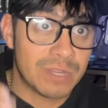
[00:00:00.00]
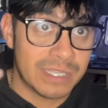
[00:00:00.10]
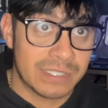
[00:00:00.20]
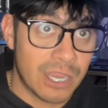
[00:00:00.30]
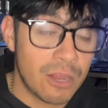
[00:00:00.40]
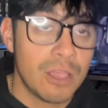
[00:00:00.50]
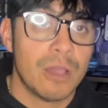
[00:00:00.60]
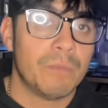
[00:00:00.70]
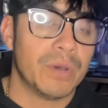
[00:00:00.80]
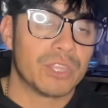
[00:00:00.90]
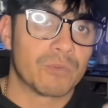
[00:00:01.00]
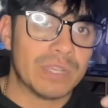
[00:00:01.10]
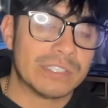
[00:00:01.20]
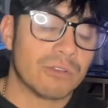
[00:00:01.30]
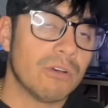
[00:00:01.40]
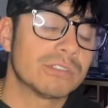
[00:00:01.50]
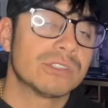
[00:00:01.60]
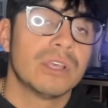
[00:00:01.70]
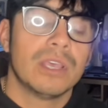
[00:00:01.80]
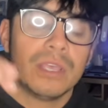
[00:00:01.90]
is there, but the results
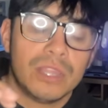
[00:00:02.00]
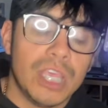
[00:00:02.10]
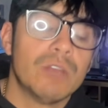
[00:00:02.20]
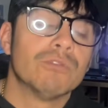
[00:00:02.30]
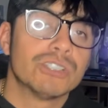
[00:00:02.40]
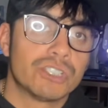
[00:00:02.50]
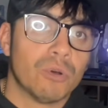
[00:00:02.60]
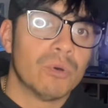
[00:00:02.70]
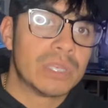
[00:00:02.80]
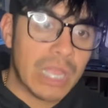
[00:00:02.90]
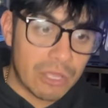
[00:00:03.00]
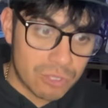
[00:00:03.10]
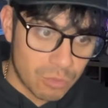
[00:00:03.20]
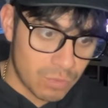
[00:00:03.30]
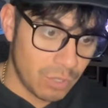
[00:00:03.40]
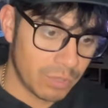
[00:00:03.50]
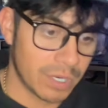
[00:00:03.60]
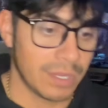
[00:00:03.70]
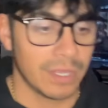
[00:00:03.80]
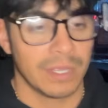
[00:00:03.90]
they will show down the road.
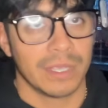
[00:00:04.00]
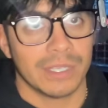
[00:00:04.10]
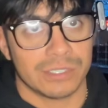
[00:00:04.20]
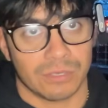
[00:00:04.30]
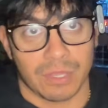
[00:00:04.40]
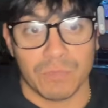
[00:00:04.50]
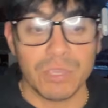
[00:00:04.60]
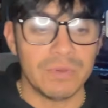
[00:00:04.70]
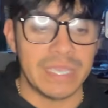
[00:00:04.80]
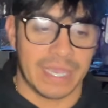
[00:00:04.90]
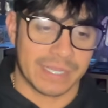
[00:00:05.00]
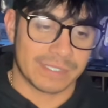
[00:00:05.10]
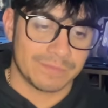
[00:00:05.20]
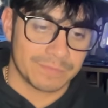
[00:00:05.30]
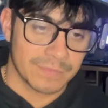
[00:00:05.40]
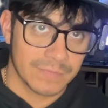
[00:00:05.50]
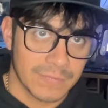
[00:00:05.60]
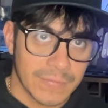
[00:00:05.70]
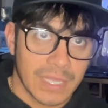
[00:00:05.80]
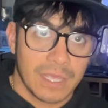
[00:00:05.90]
So the Mew EX.
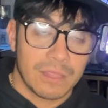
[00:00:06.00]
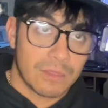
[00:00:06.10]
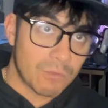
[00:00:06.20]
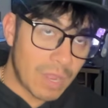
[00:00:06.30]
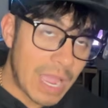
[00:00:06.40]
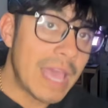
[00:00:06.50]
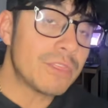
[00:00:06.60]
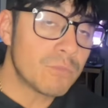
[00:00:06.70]
At the